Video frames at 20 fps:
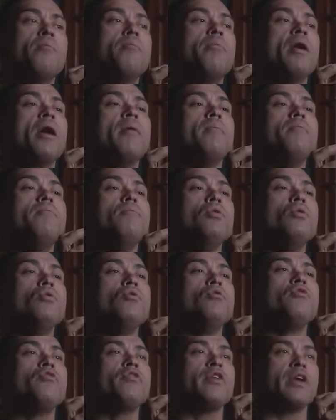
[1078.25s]
but
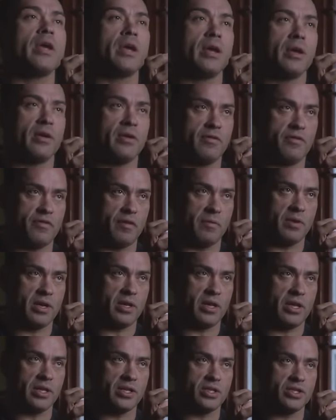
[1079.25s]
moving from
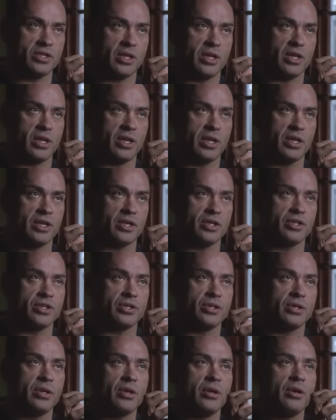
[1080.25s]
clinch to clinch,